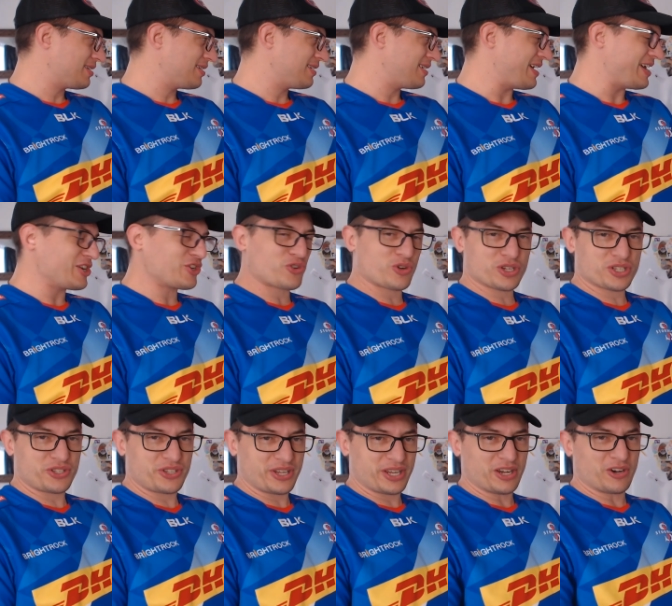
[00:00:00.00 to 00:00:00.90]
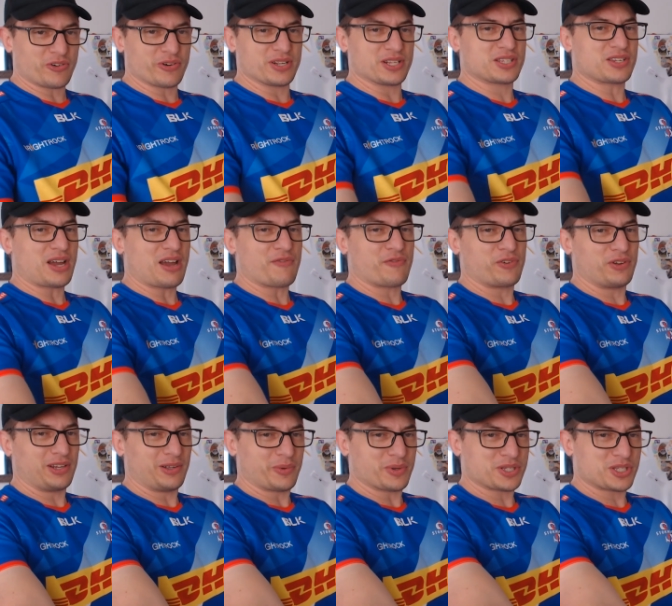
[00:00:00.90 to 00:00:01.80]
interesting or
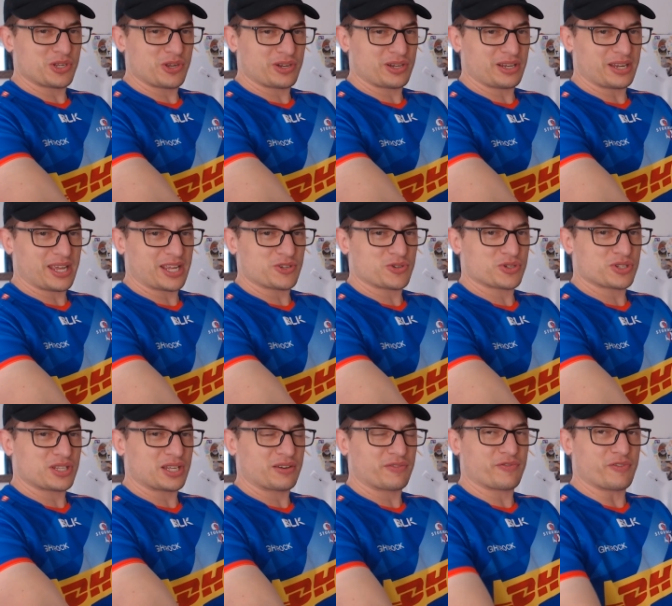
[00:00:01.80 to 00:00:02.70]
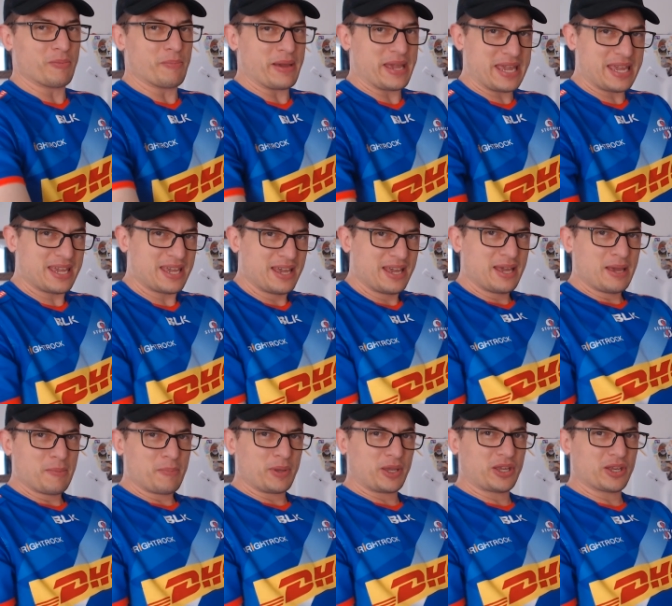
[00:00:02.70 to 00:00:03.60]
insightful. It was certainly interesting for me.
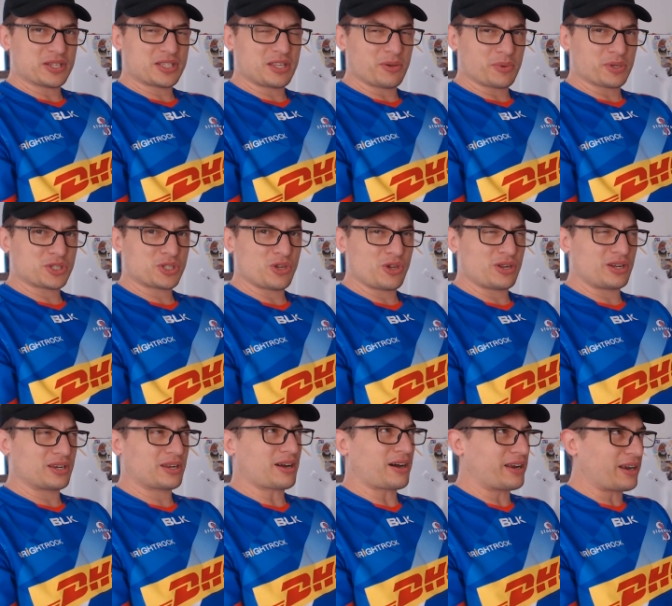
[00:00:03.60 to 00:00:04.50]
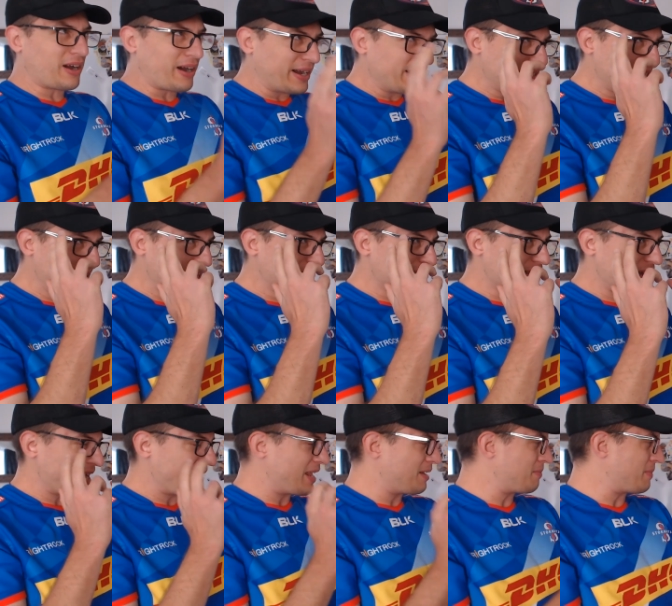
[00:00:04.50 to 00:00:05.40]
Because there were certain kind of ideas I
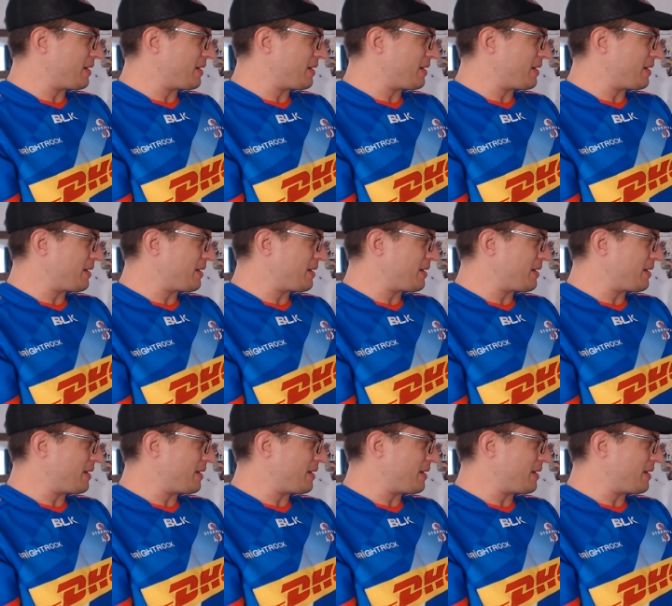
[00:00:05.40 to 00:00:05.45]
had in my